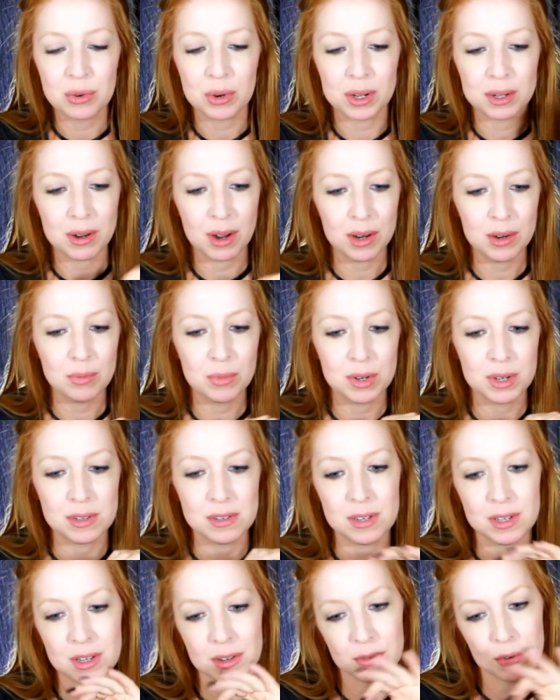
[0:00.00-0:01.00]
So I kind of
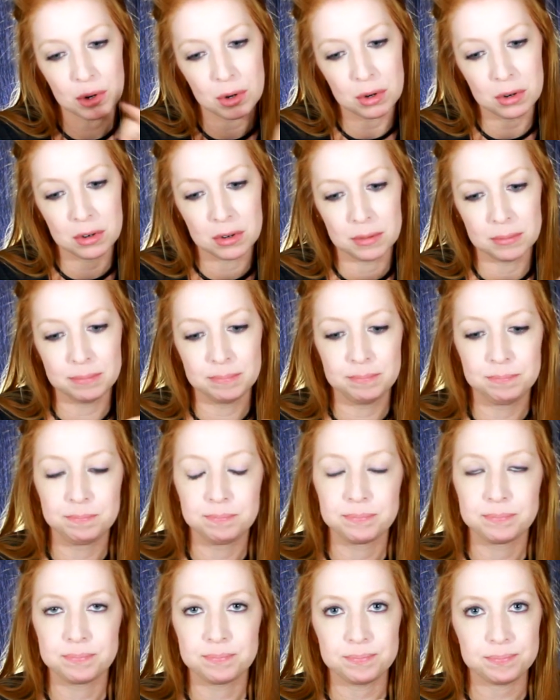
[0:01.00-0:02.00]
wanted to give her
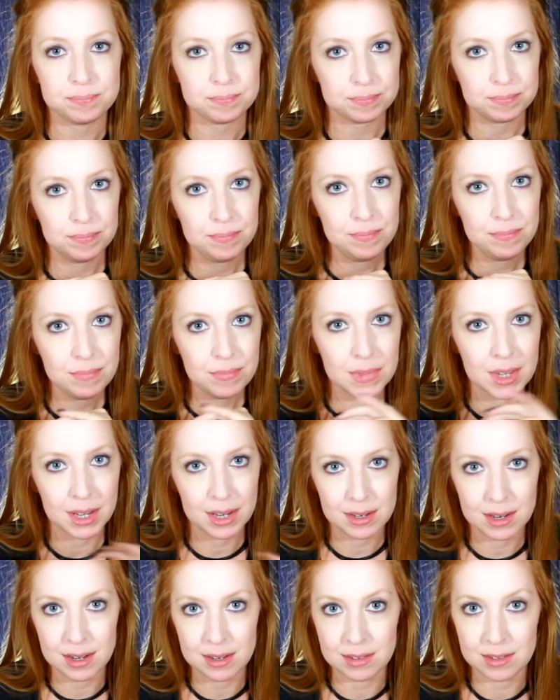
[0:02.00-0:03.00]

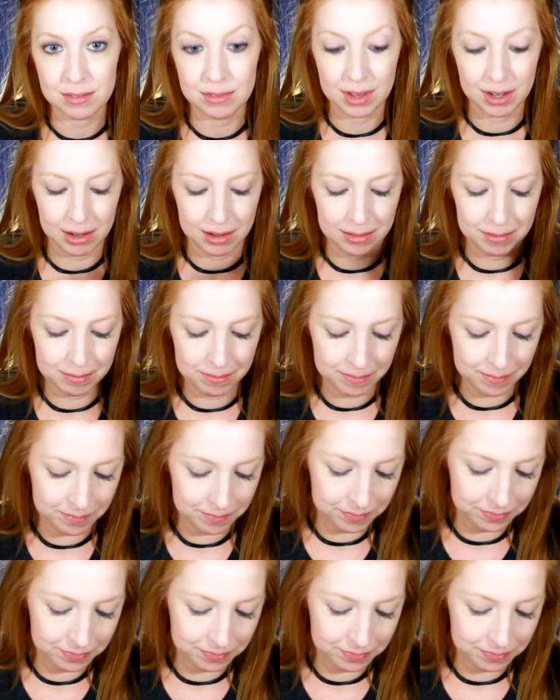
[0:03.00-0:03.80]
a taste of that.